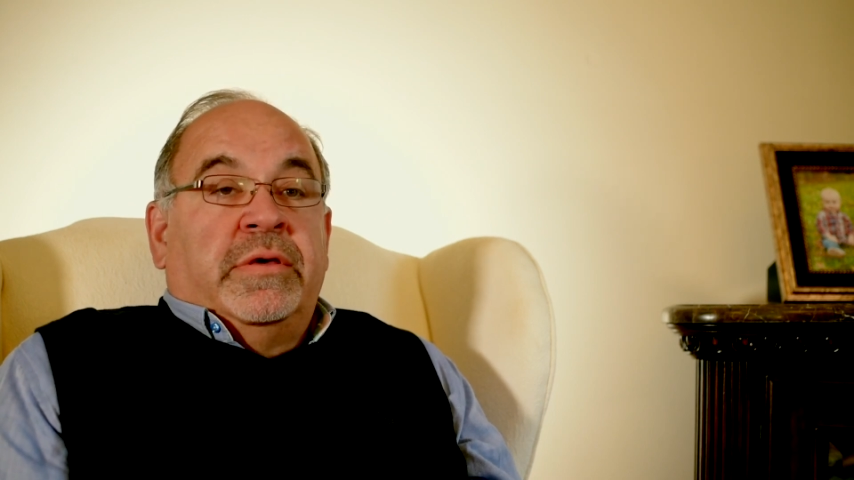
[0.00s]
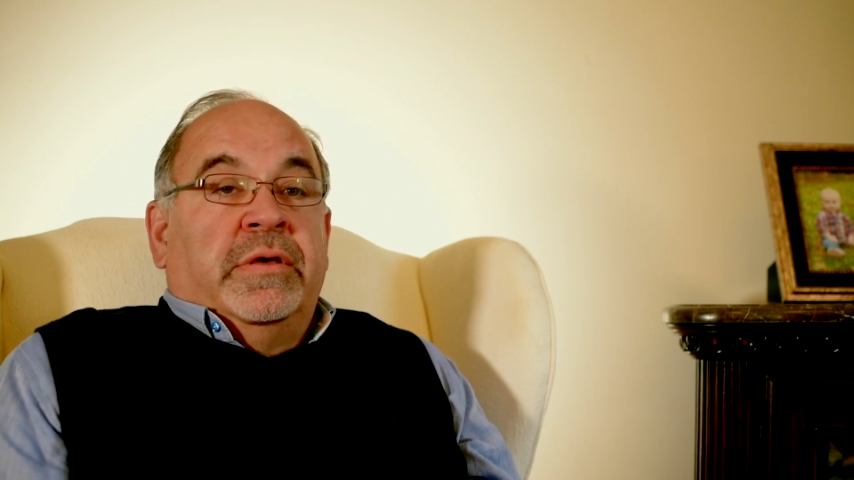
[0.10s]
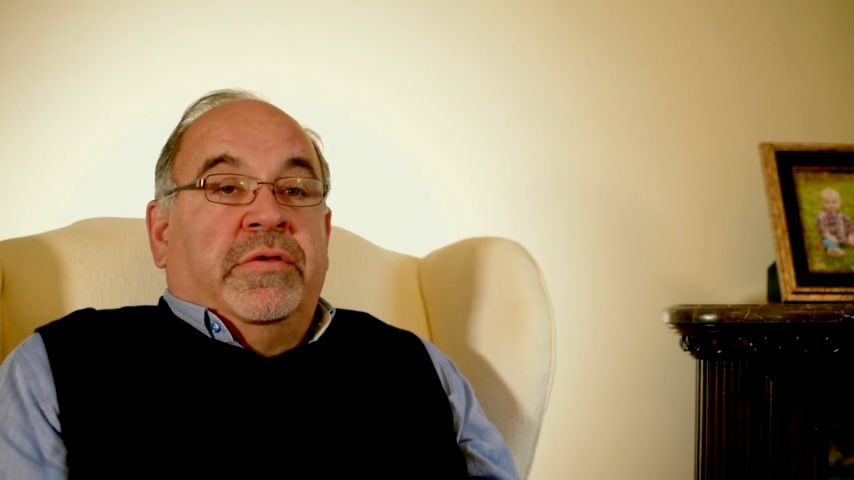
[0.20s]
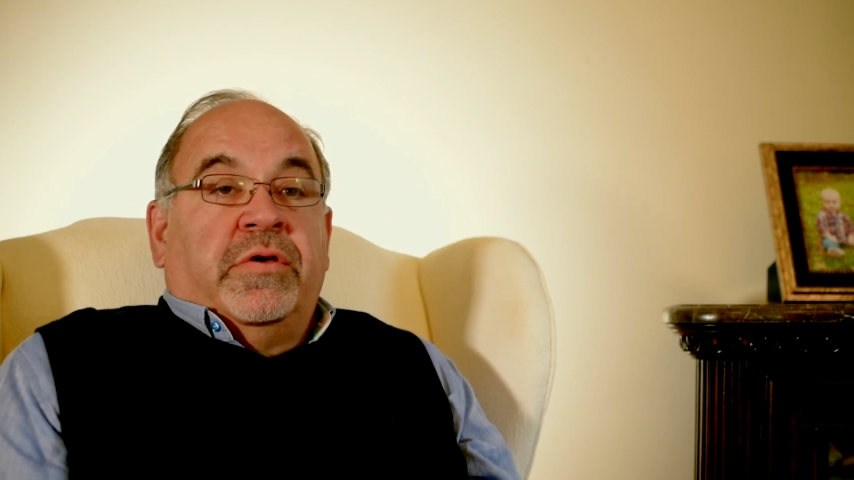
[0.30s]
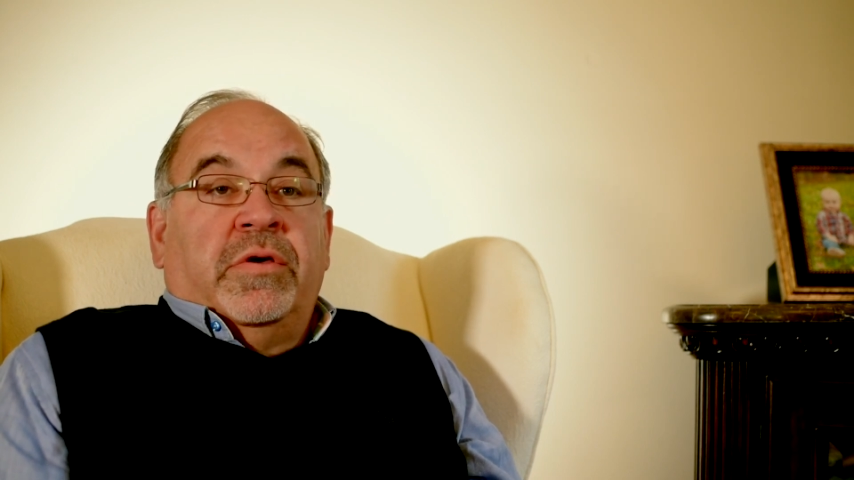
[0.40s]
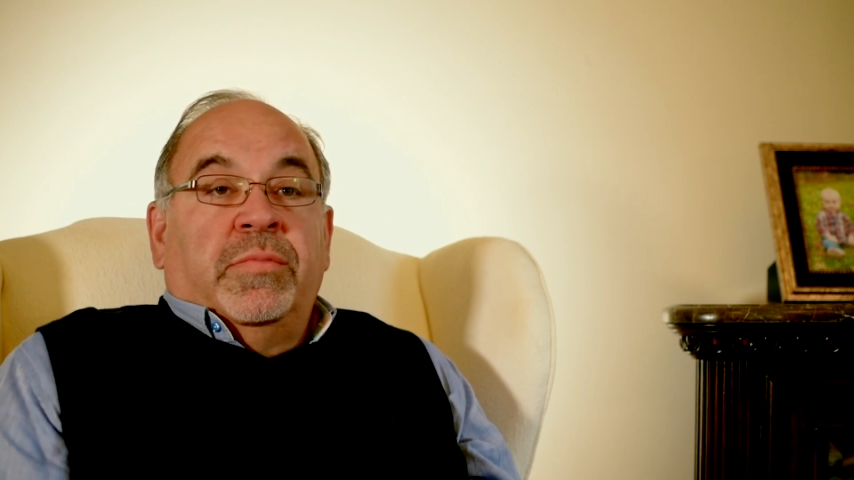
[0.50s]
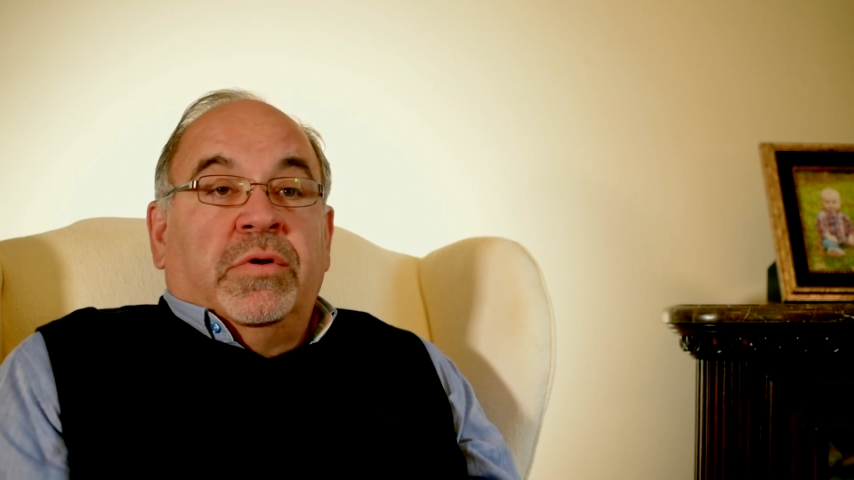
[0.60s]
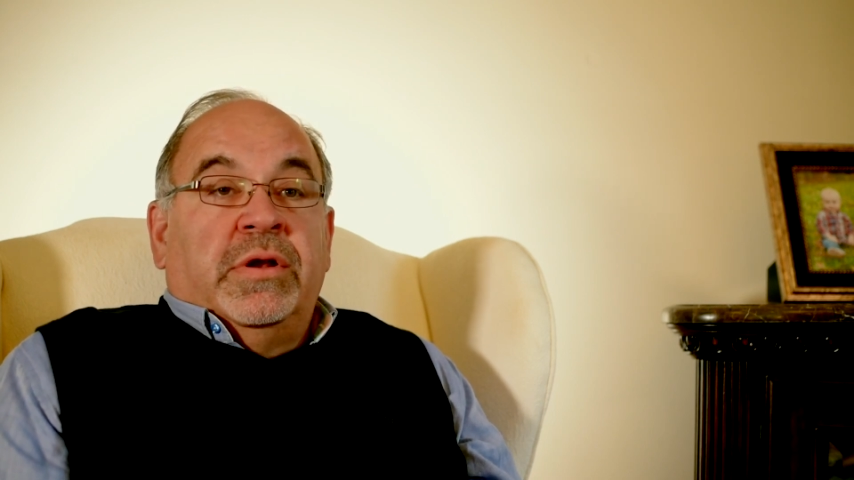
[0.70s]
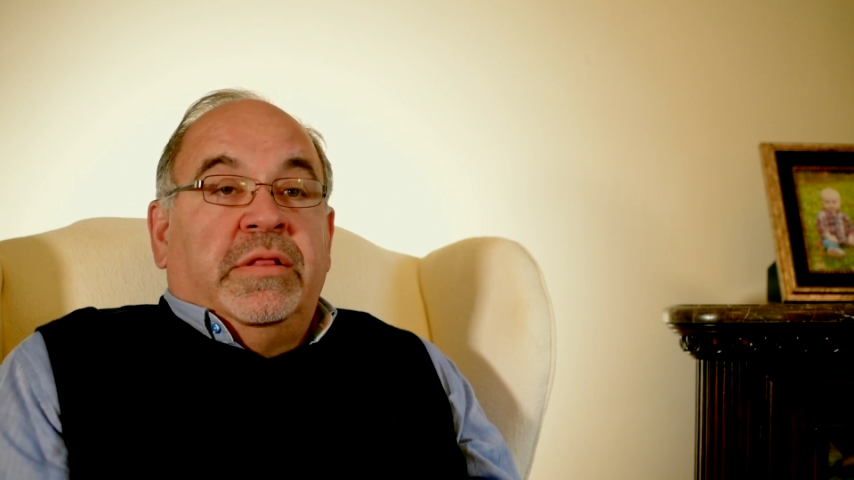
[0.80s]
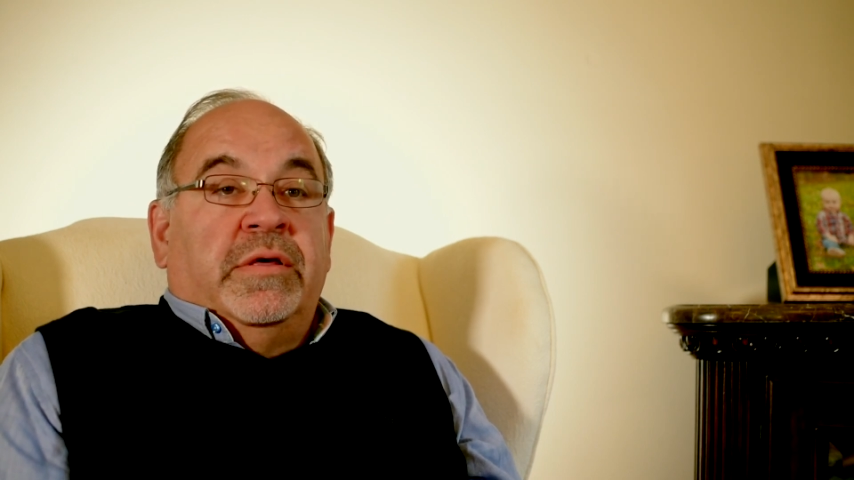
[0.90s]
It's a
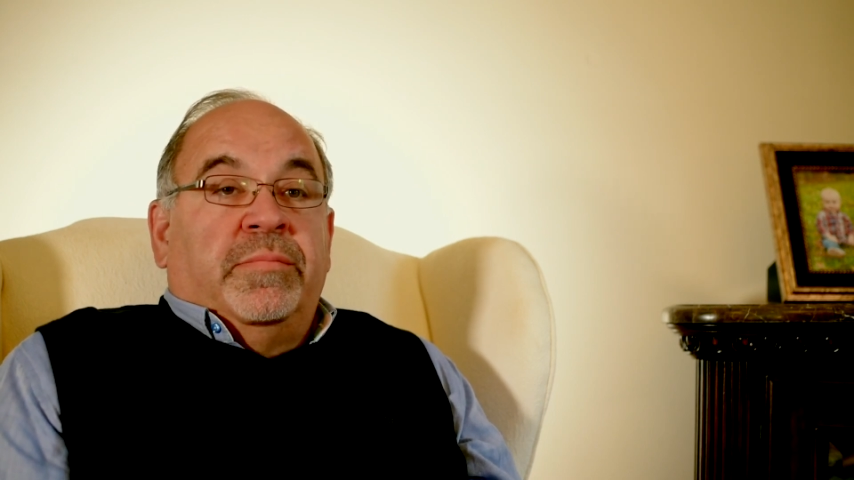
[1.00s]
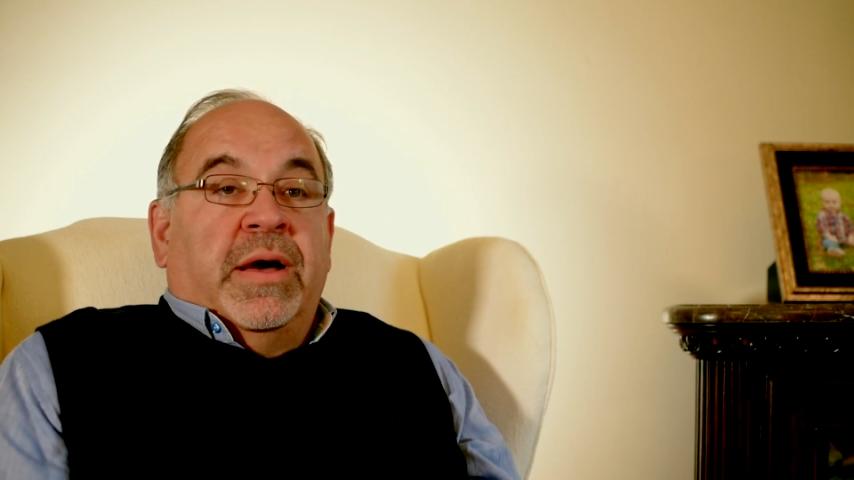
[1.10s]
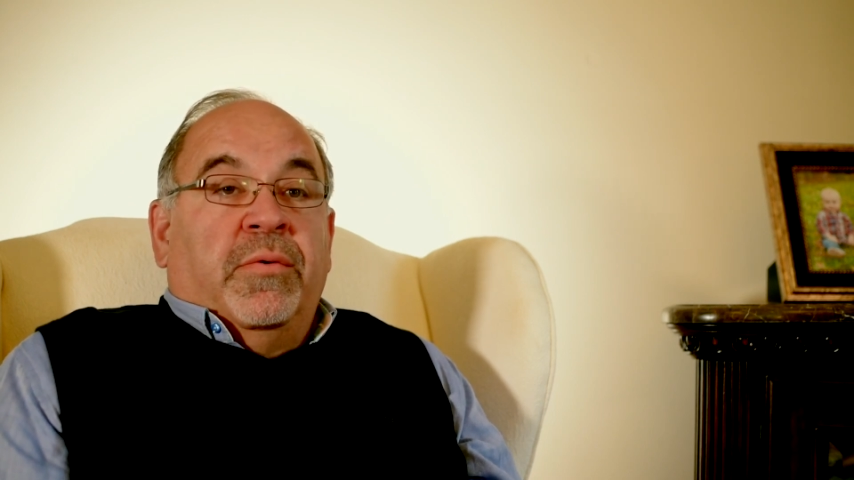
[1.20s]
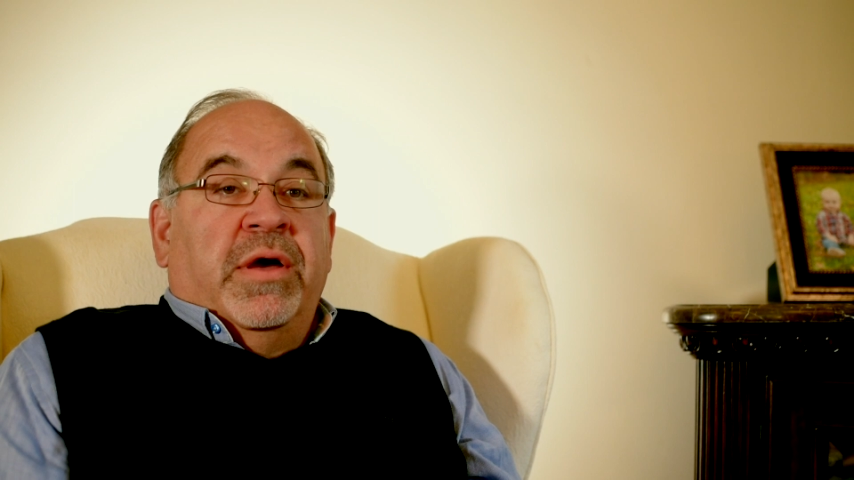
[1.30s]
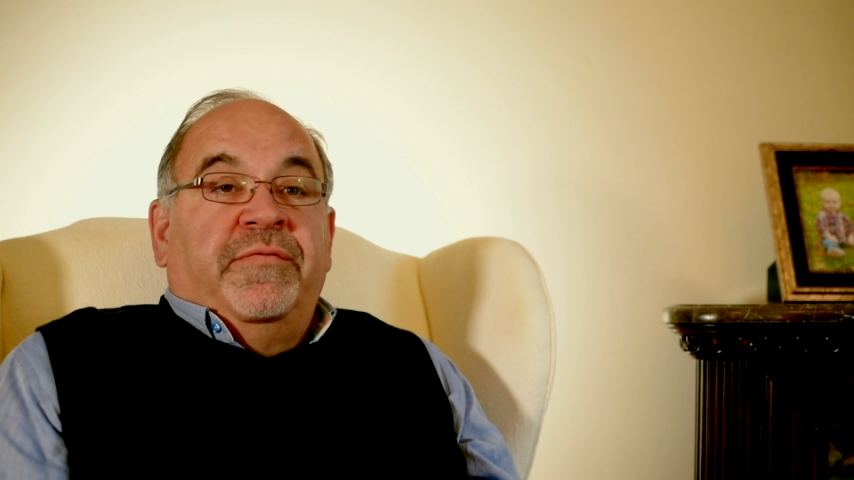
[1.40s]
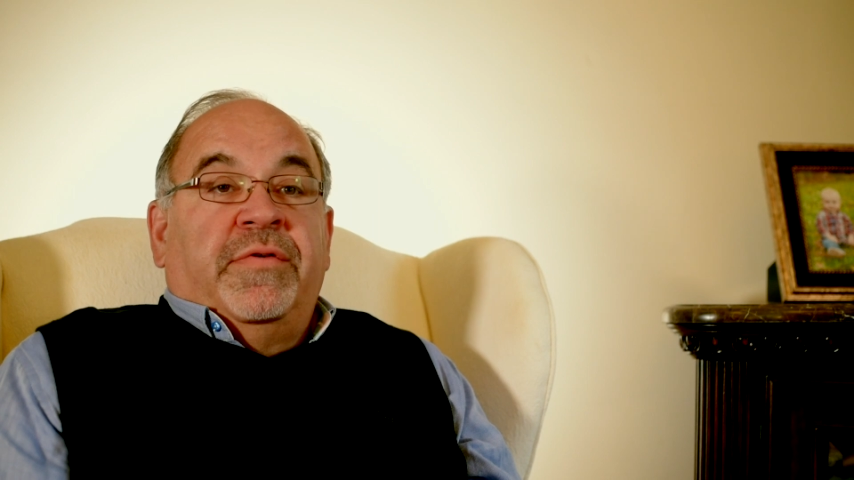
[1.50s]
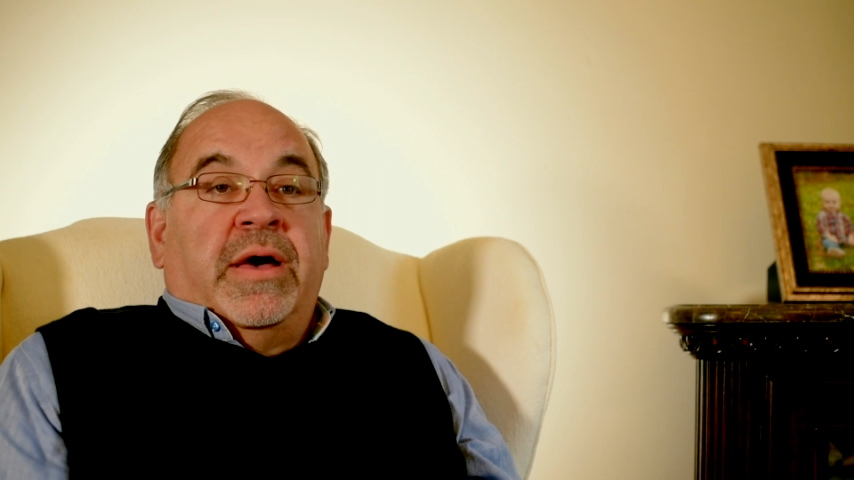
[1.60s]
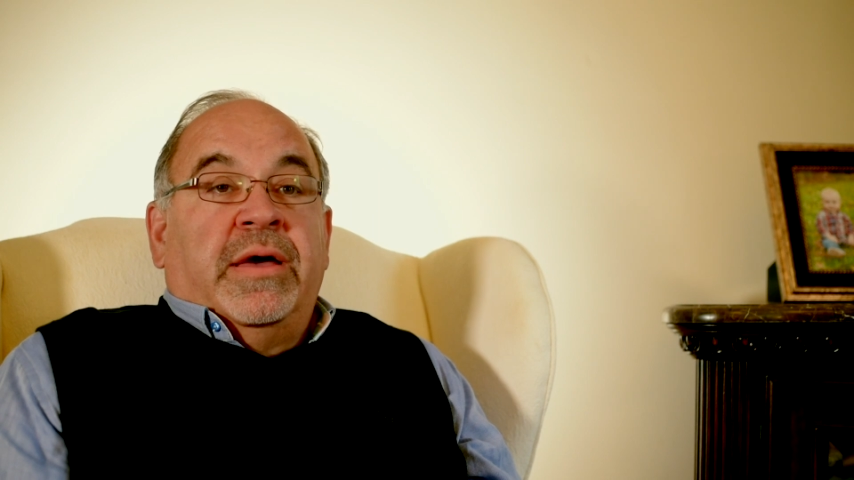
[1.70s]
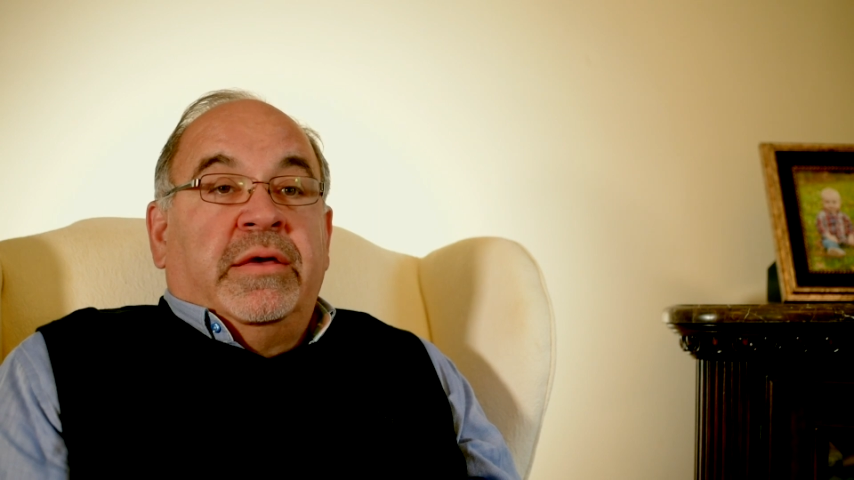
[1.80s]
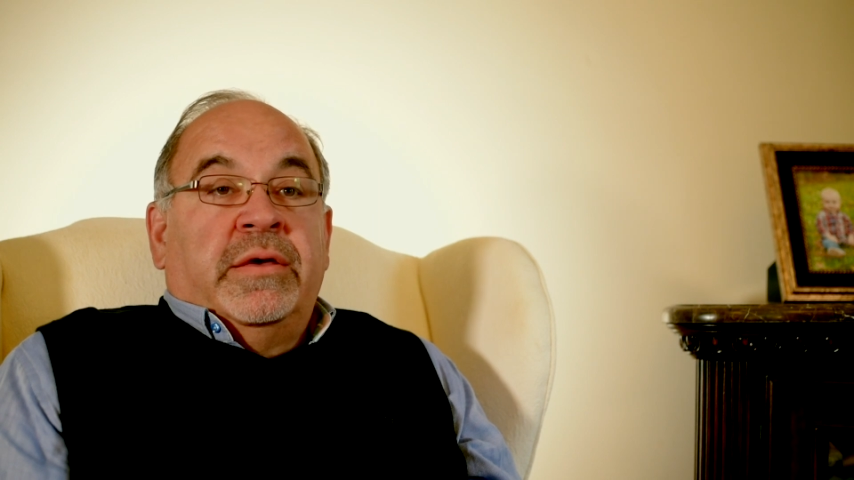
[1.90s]
community that my wife and
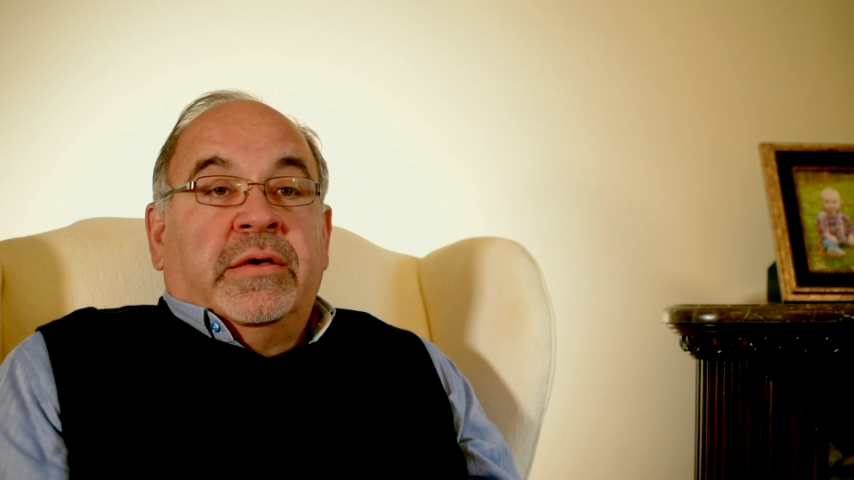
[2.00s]
I